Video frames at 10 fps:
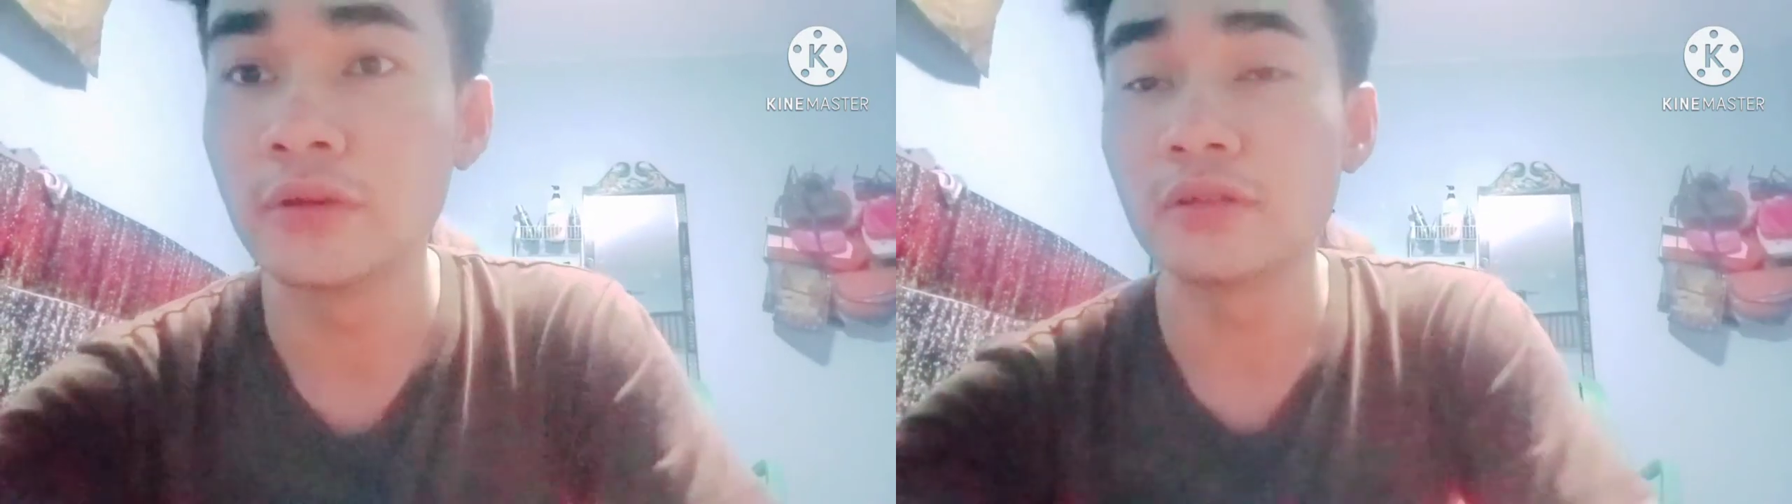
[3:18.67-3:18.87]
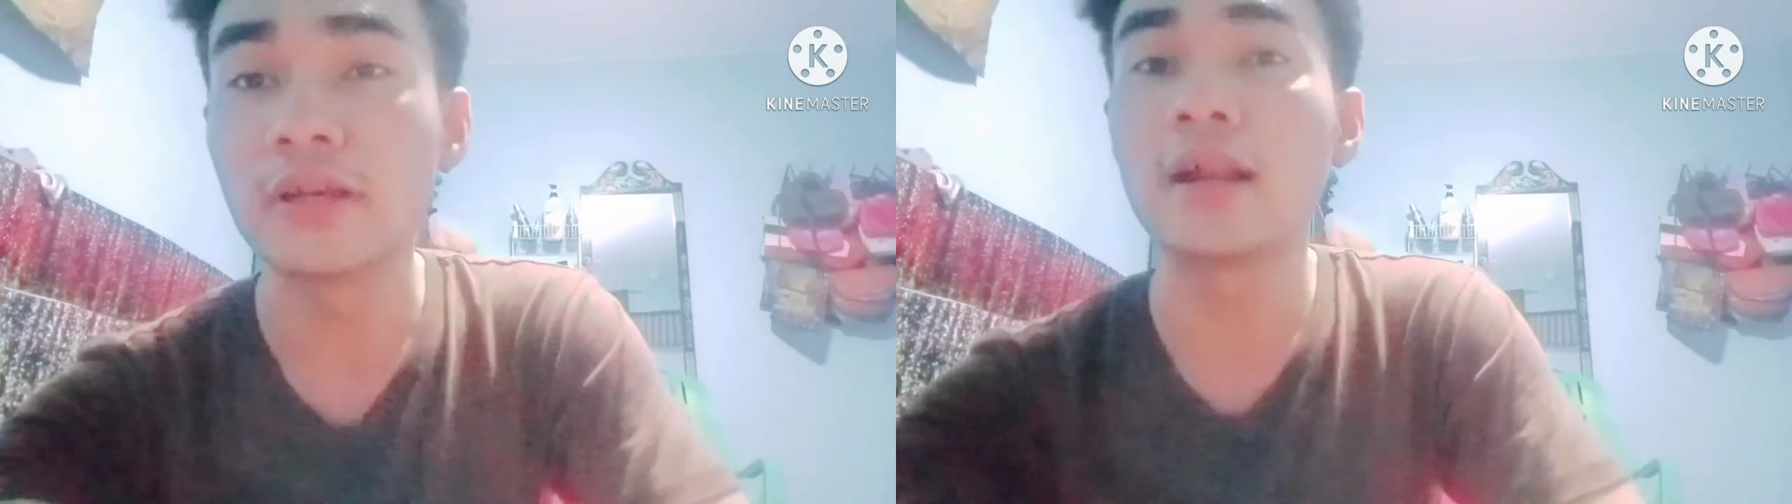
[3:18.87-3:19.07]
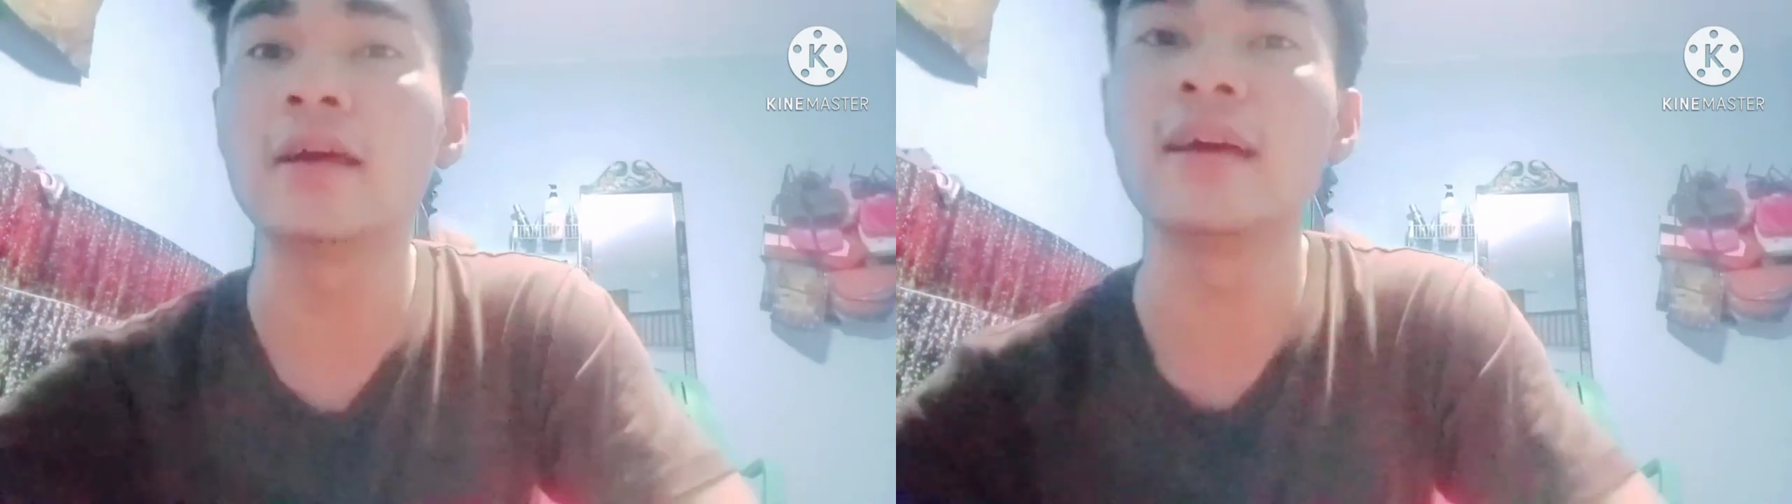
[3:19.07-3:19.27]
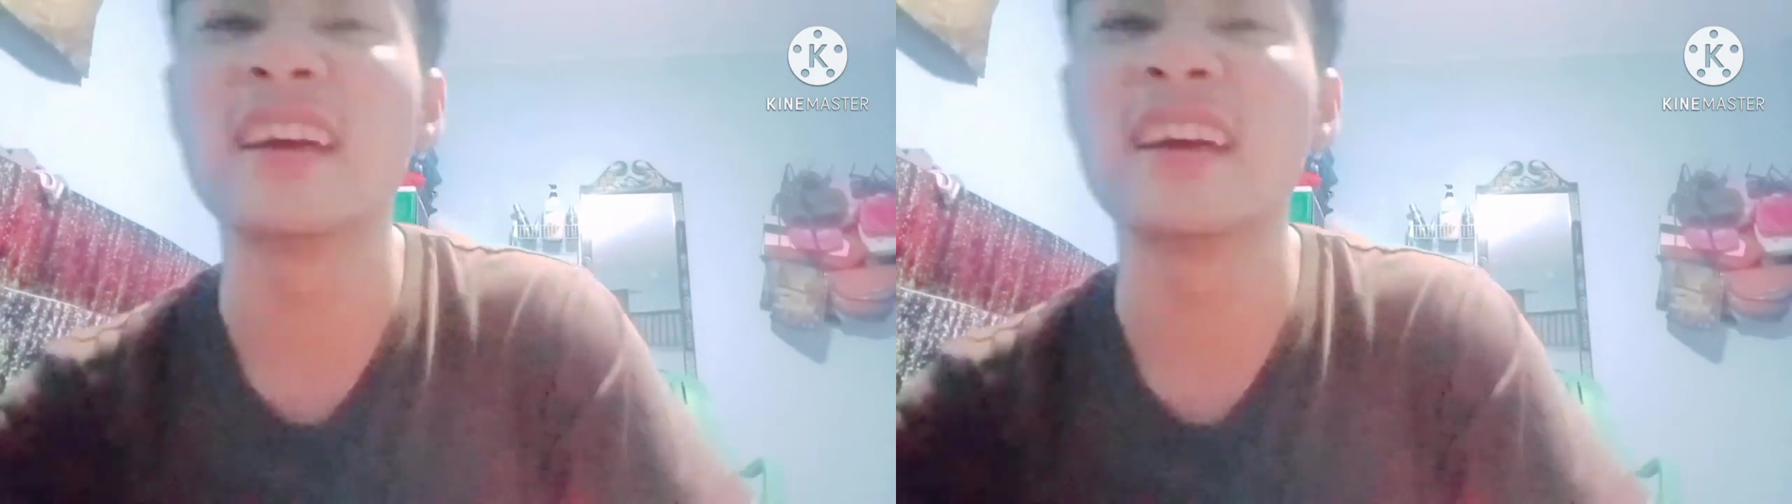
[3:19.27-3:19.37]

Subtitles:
Yes, sir.